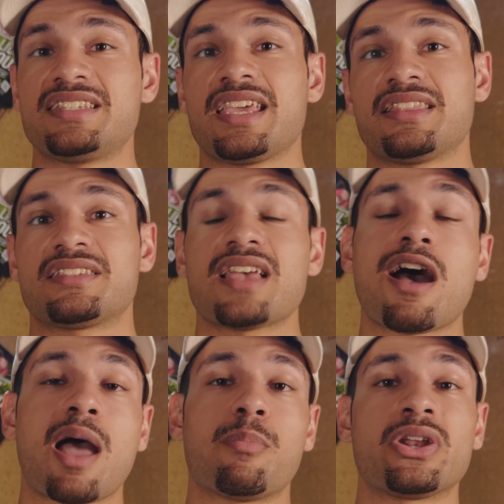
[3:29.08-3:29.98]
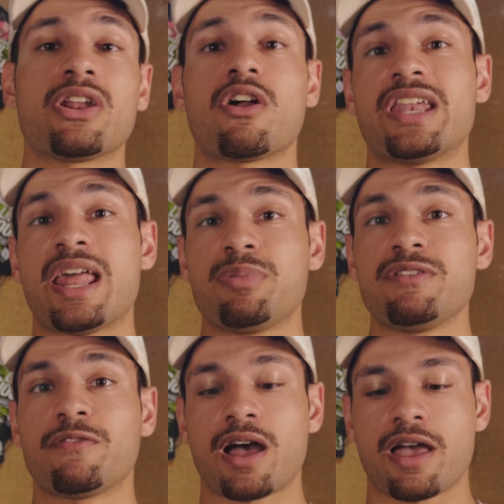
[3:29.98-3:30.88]
take this out, I put it on an
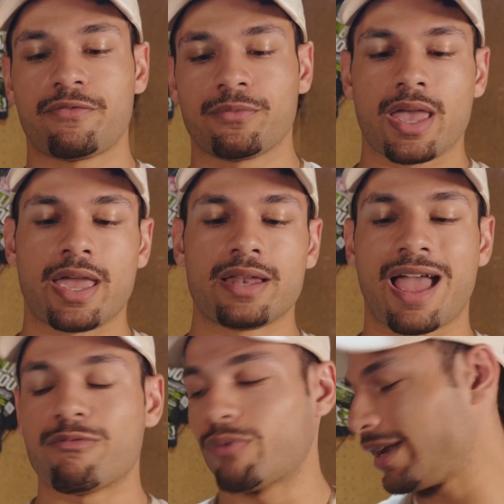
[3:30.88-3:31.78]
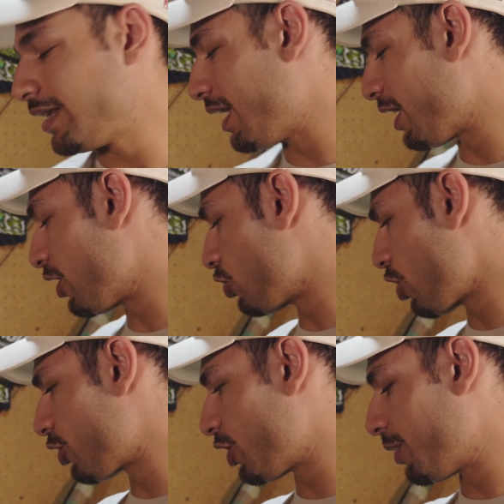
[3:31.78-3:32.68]
MP5 and I ran it in
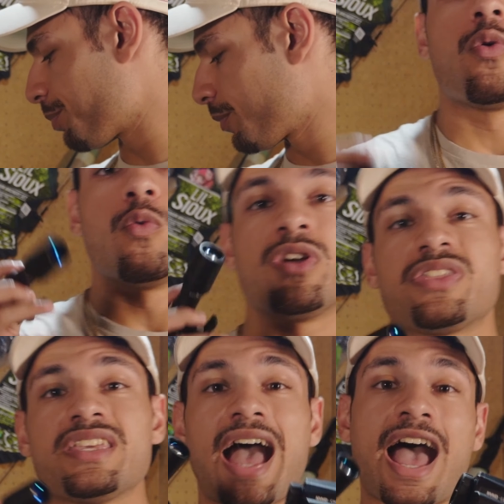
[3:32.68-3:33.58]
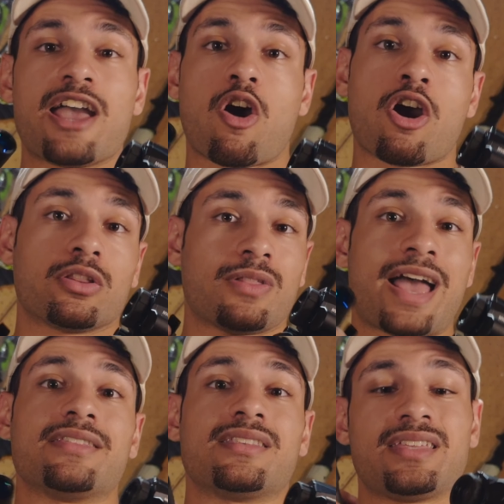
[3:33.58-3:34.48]
conjunction with the IR
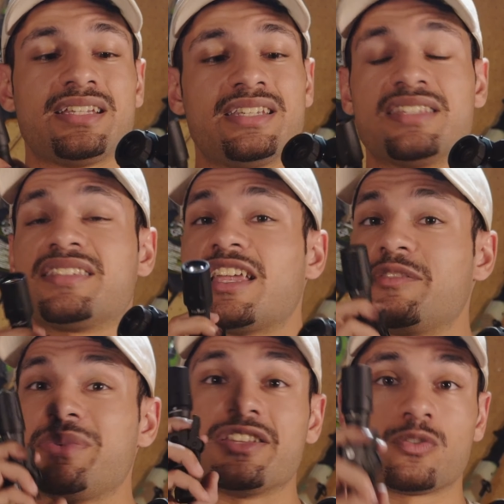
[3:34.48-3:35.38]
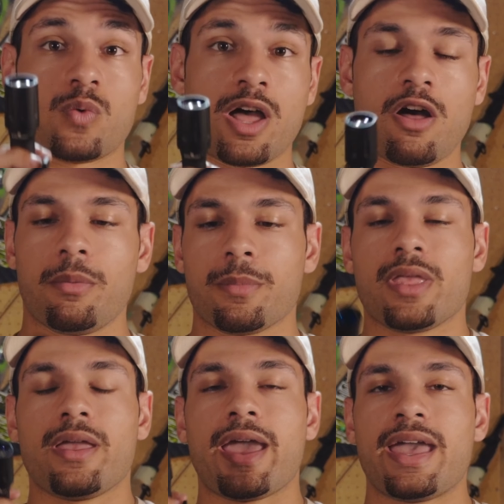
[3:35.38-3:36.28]
light that they did send me as well.
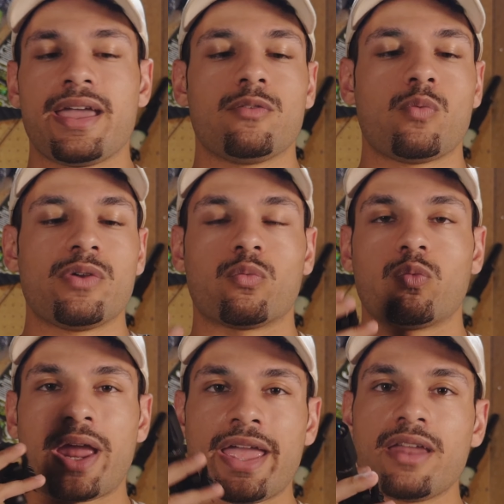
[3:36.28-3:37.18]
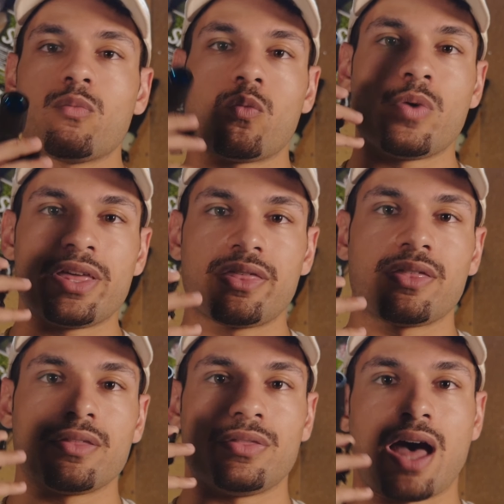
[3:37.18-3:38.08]
And when ran
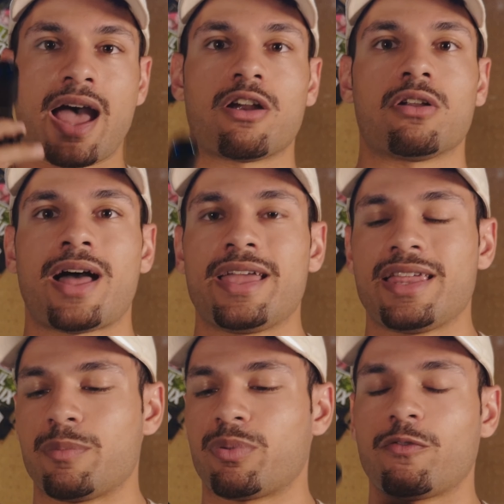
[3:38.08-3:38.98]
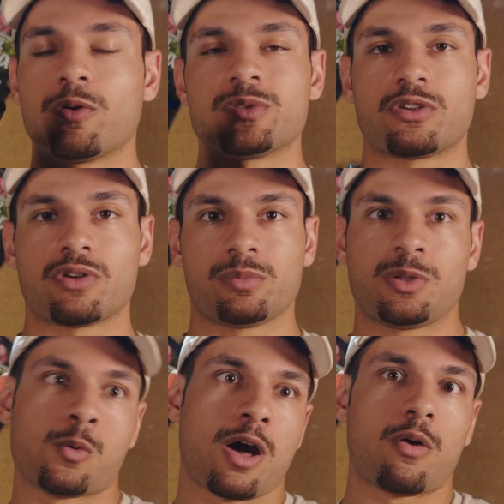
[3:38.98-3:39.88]
with the IR light, it performs
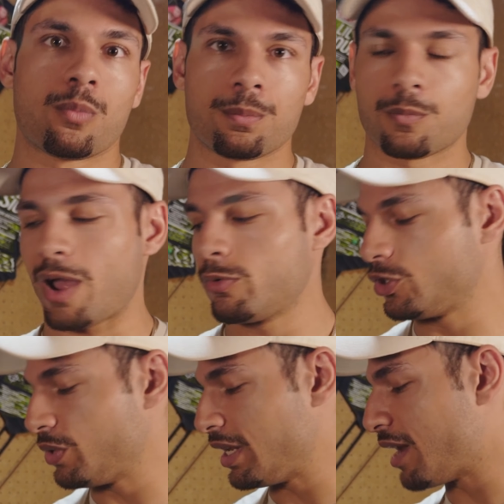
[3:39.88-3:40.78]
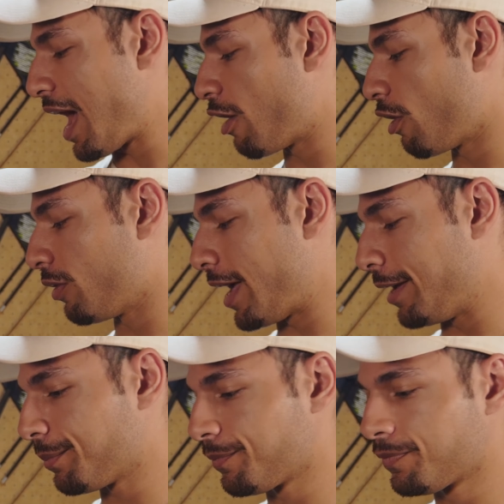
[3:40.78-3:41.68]
incredibly well. Why would you need an IR light?